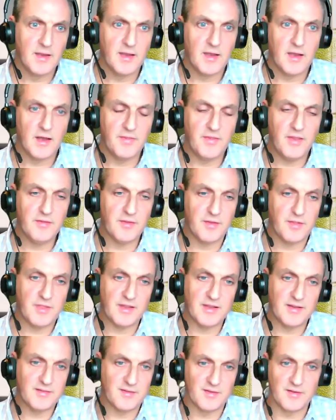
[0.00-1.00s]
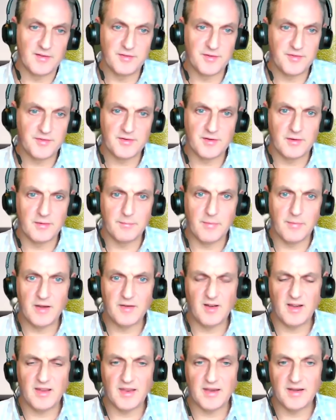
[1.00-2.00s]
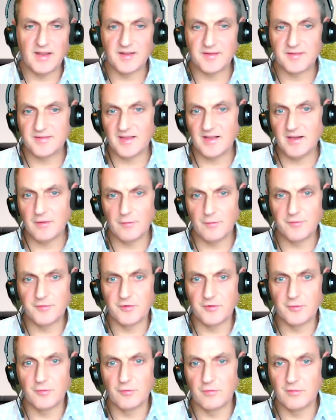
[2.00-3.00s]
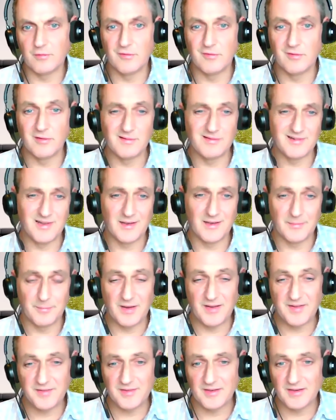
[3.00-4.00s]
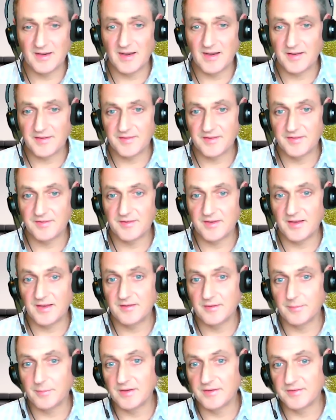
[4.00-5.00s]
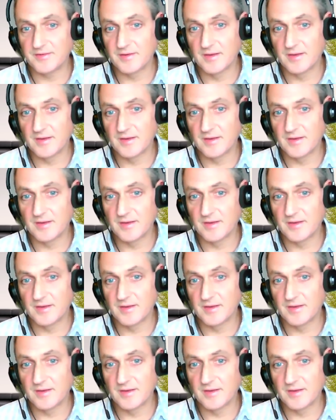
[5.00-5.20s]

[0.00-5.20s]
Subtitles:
And these are things that are just done manually in Excel often, or at best in an Access database.